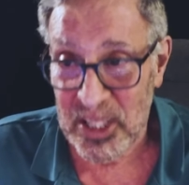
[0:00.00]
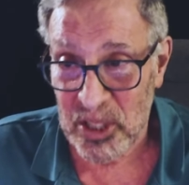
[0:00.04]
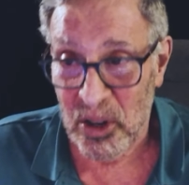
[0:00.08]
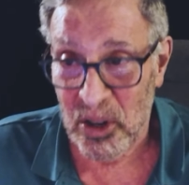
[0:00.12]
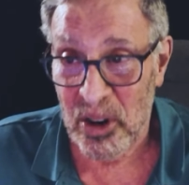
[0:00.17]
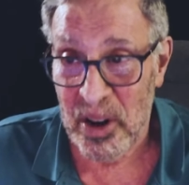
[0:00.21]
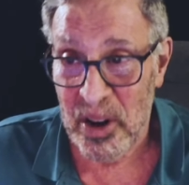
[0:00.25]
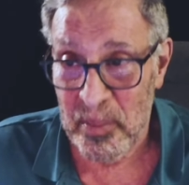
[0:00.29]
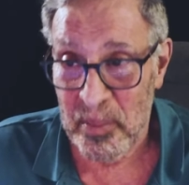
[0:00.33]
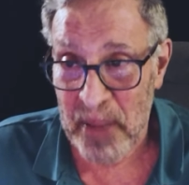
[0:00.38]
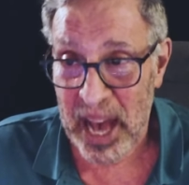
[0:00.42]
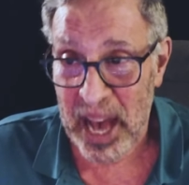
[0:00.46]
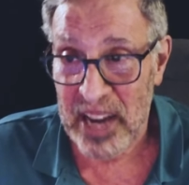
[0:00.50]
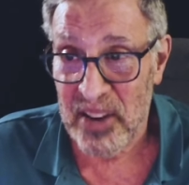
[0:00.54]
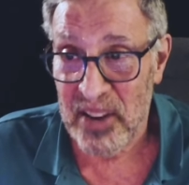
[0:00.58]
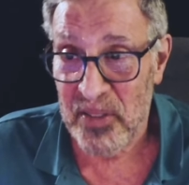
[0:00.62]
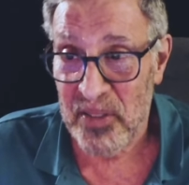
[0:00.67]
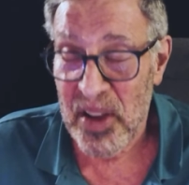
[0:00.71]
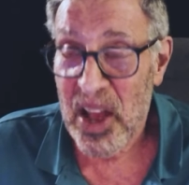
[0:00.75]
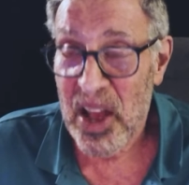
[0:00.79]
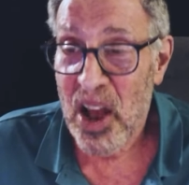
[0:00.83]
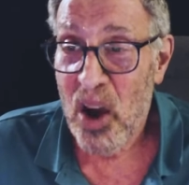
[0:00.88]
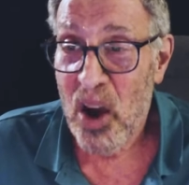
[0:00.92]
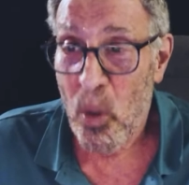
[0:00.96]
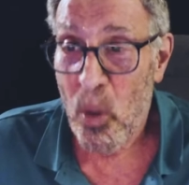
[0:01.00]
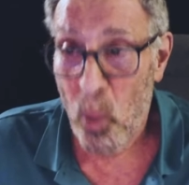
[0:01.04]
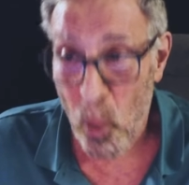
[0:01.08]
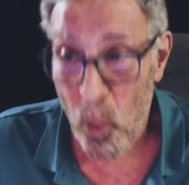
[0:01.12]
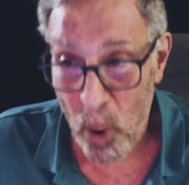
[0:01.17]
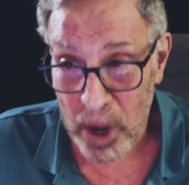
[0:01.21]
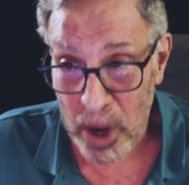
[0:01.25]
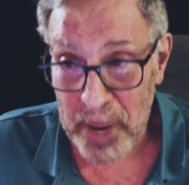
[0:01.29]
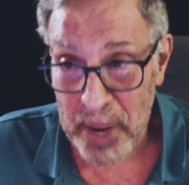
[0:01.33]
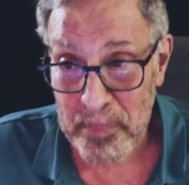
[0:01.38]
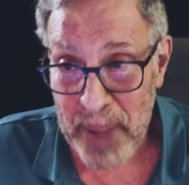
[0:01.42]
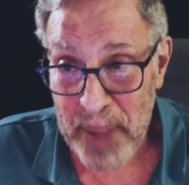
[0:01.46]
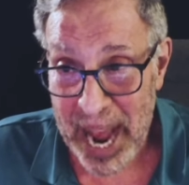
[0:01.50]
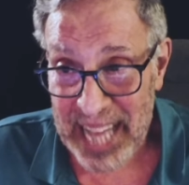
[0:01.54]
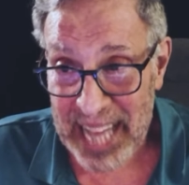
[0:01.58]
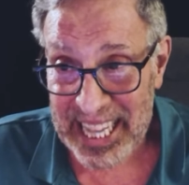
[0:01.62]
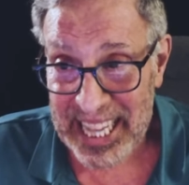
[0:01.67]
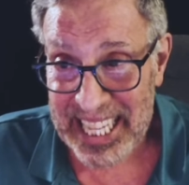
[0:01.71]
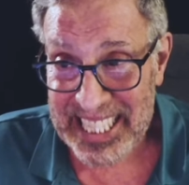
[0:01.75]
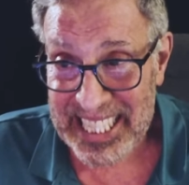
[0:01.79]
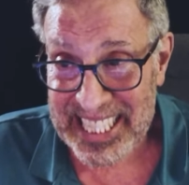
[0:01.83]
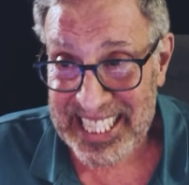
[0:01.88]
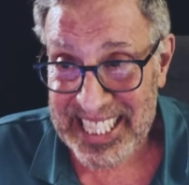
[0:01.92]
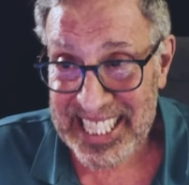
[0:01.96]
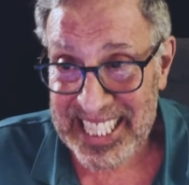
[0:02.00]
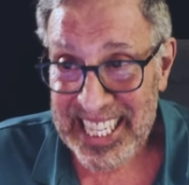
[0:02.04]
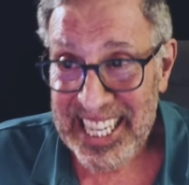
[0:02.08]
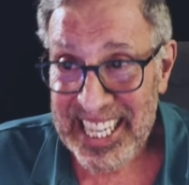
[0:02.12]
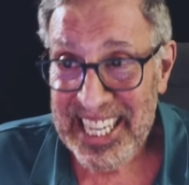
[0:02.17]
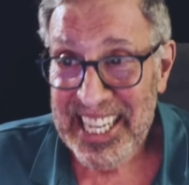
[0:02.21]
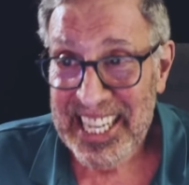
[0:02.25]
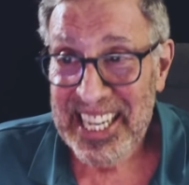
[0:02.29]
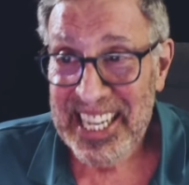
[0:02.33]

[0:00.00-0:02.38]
certain amount of water balance.